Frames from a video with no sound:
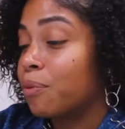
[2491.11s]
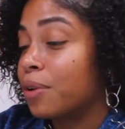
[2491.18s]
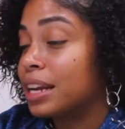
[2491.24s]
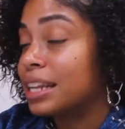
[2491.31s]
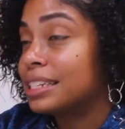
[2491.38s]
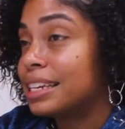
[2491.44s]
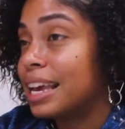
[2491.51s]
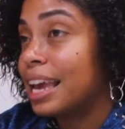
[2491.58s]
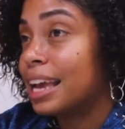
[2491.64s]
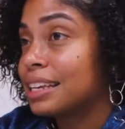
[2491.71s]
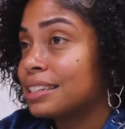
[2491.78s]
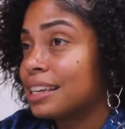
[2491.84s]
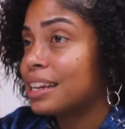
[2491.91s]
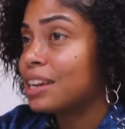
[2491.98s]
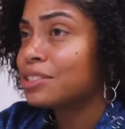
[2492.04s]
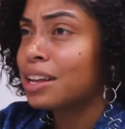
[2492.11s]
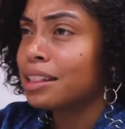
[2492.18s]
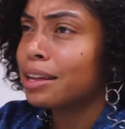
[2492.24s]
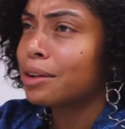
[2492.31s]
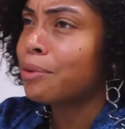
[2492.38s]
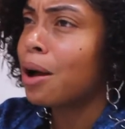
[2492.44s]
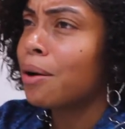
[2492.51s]
what it takes. And there's
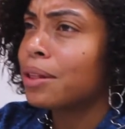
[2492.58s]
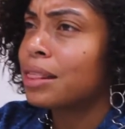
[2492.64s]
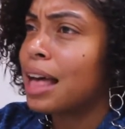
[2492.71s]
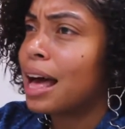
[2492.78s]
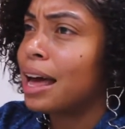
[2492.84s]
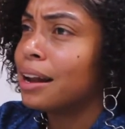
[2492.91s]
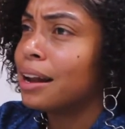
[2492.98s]
nothing wrong with that.